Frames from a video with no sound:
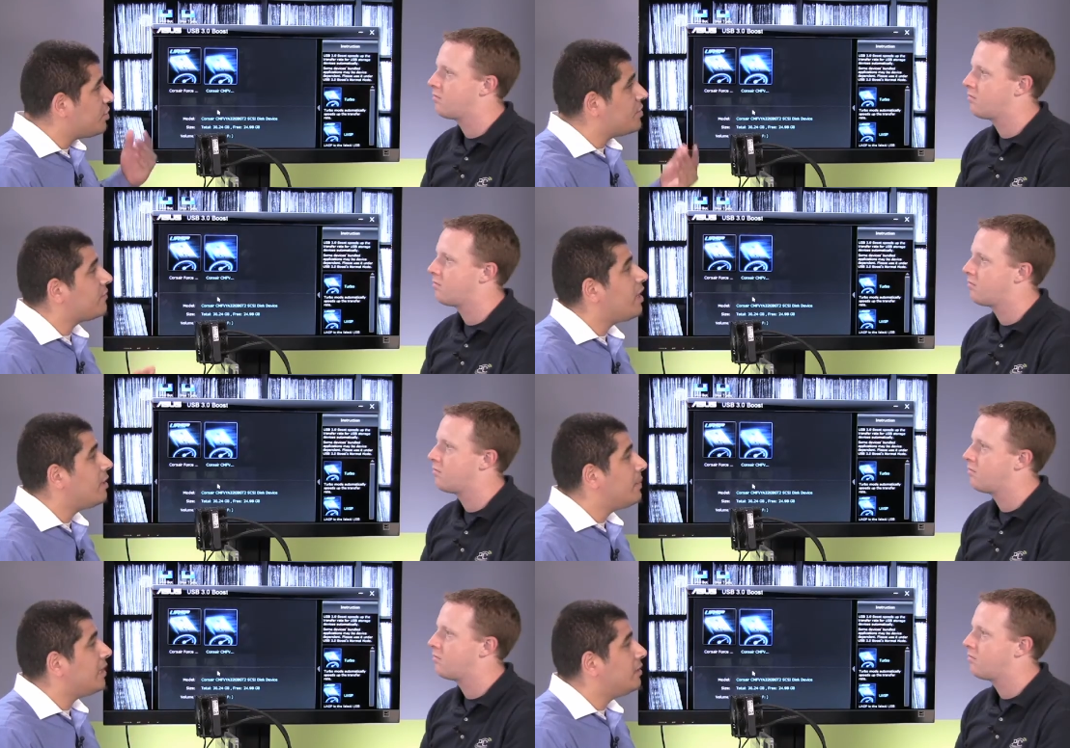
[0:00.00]
Speaker 1: and shift
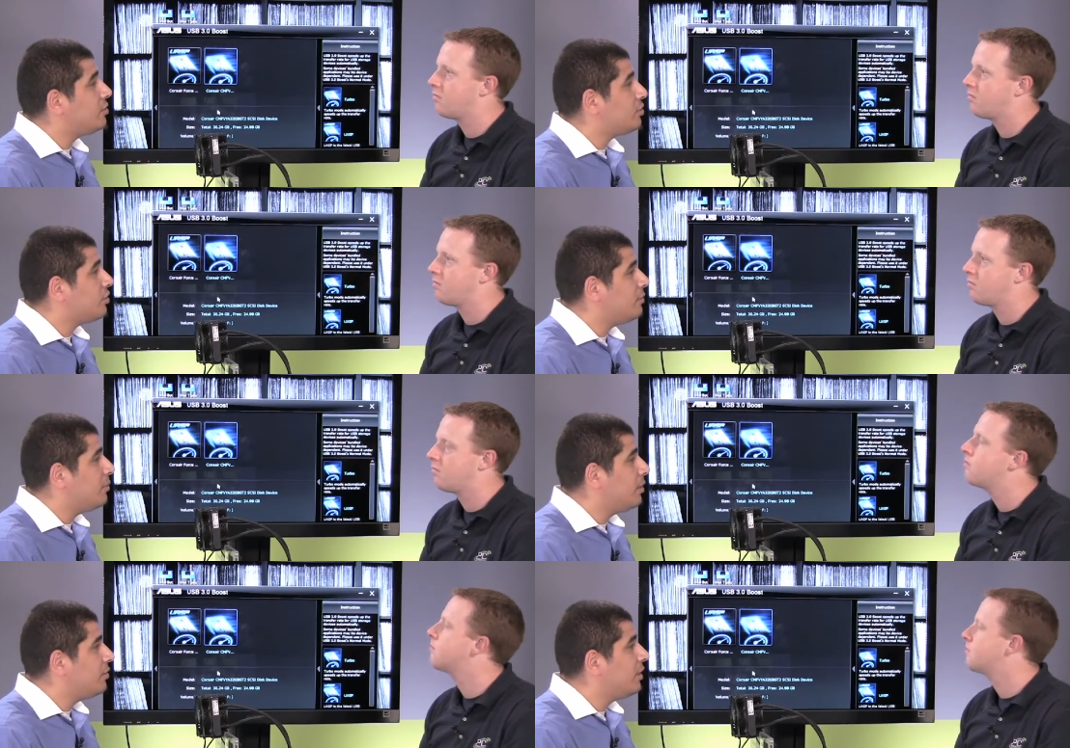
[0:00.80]
automatically into turbo
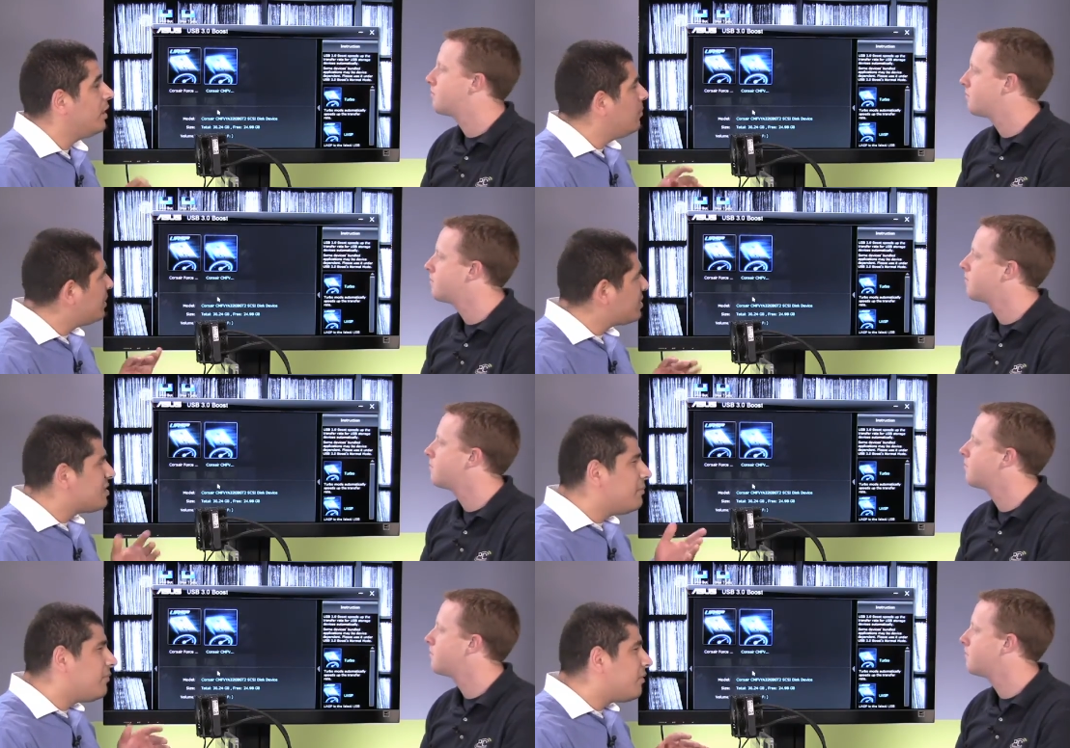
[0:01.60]
mode. But
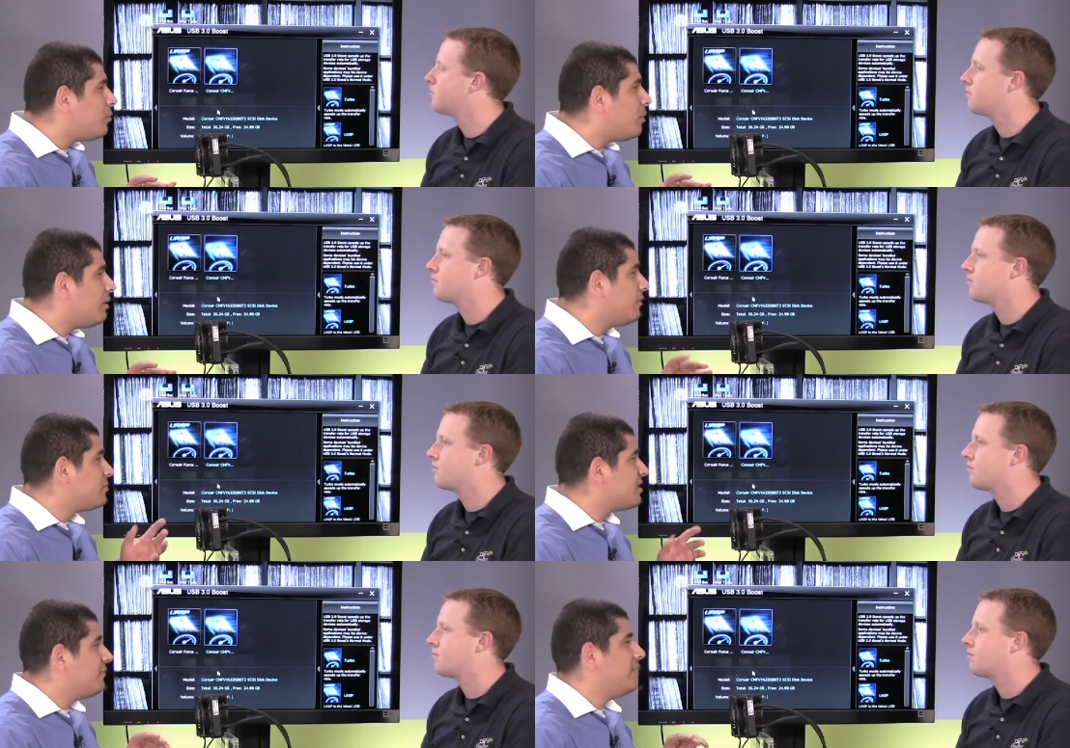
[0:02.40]
some firmware from
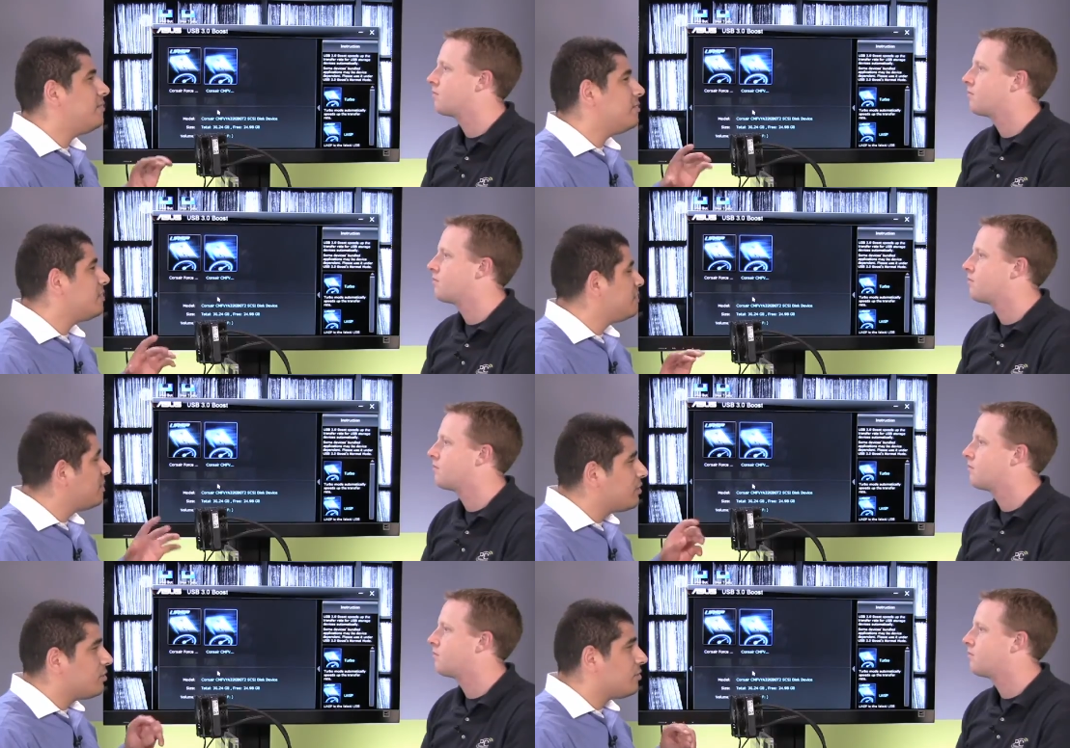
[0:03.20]
some vendors and
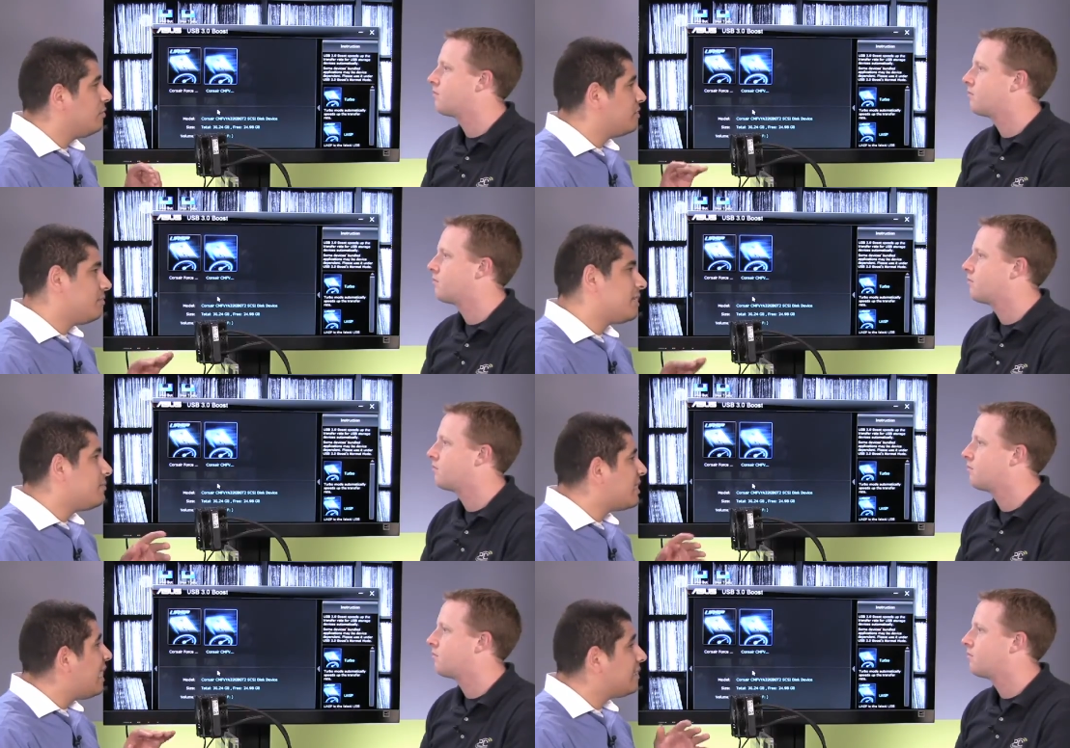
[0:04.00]
some controllers
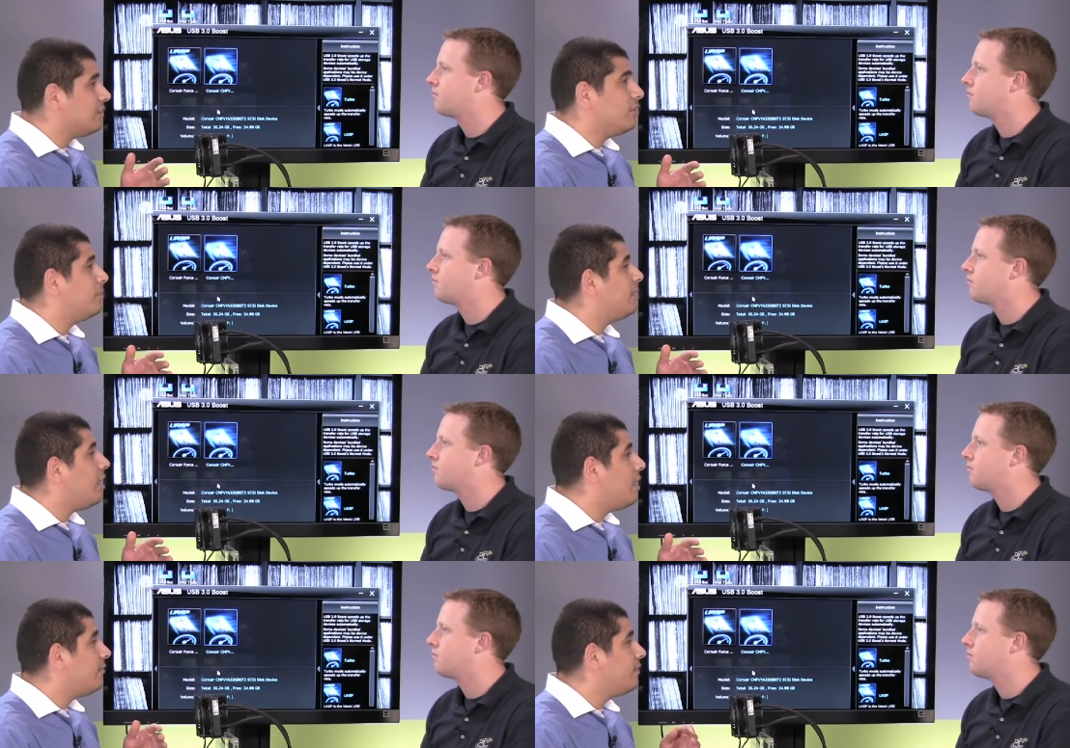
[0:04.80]
sometimes act a little bit
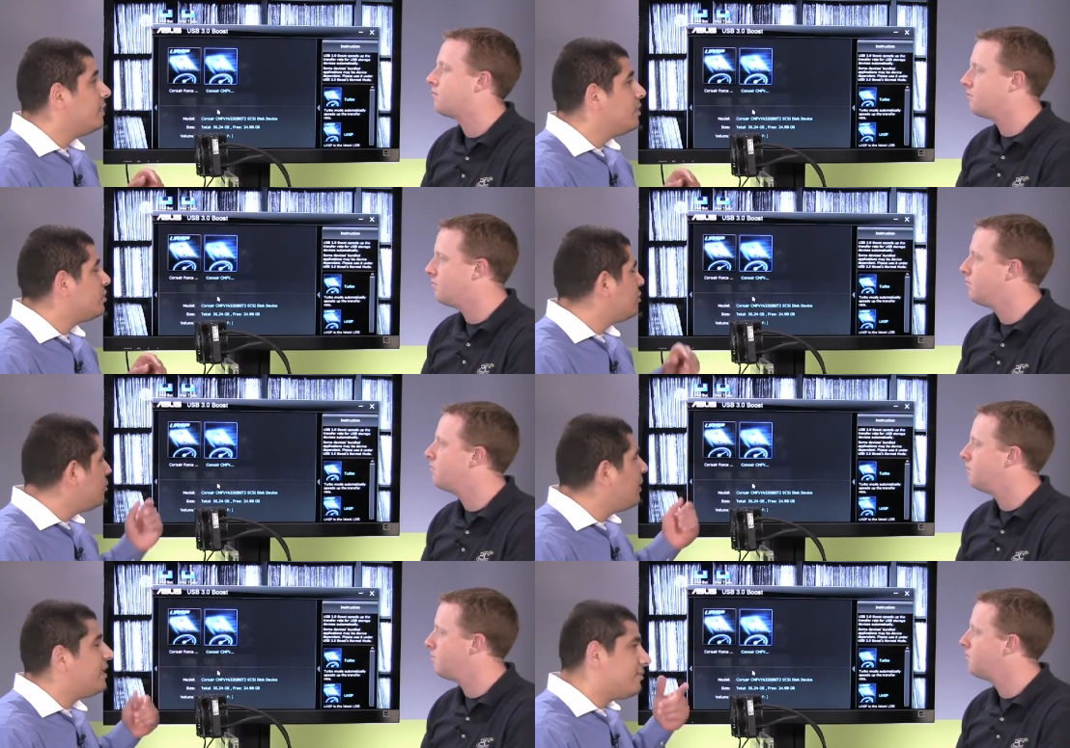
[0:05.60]
off, mm-hmm. so you
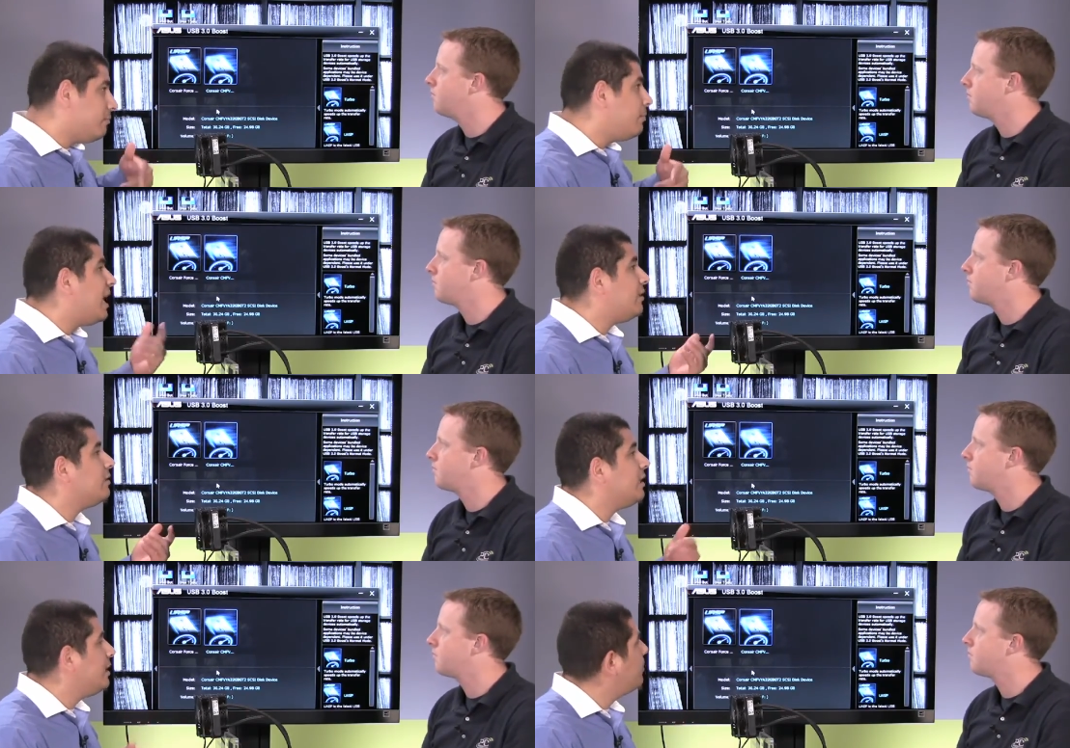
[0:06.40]
might have to
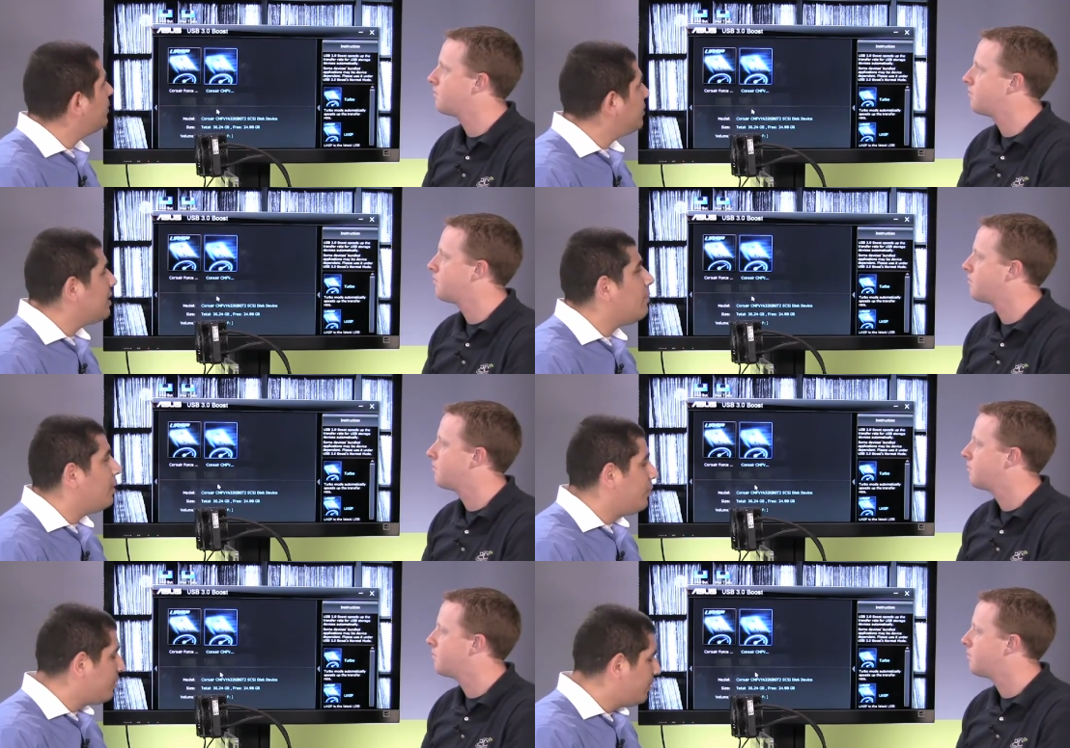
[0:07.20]
manually enable in that
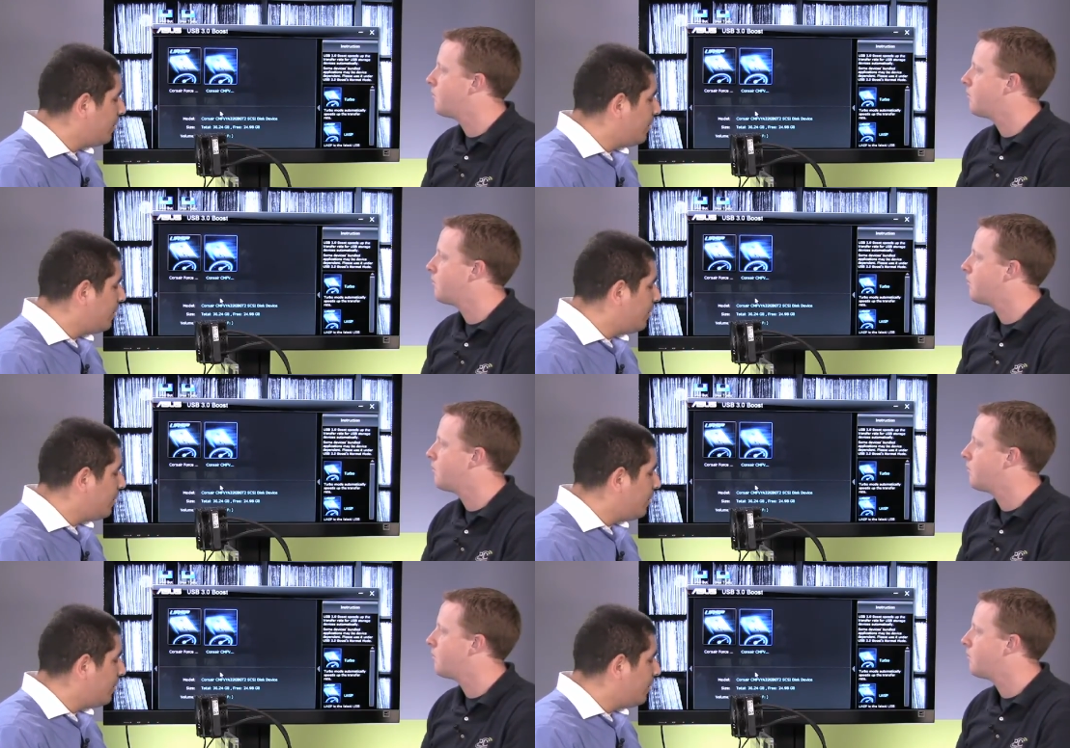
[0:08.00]
mode.